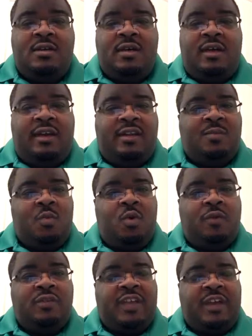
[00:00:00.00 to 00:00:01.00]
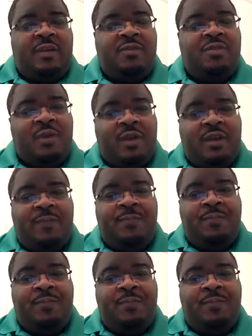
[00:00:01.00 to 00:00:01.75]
and it's more of Channel 3.